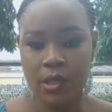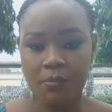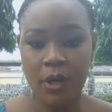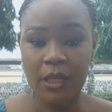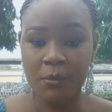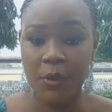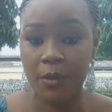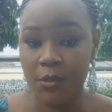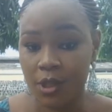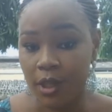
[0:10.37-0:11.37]
Madam
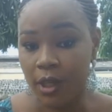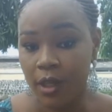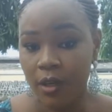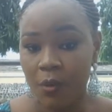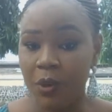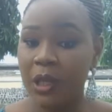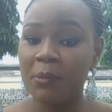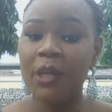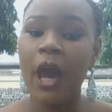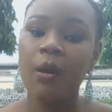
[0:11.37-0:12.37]
MJ. Well, I'm
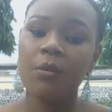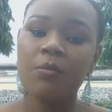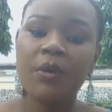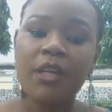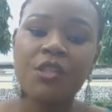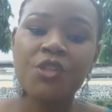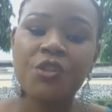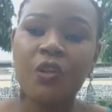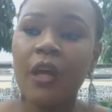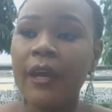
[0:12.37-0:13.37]
an herbal practitioner,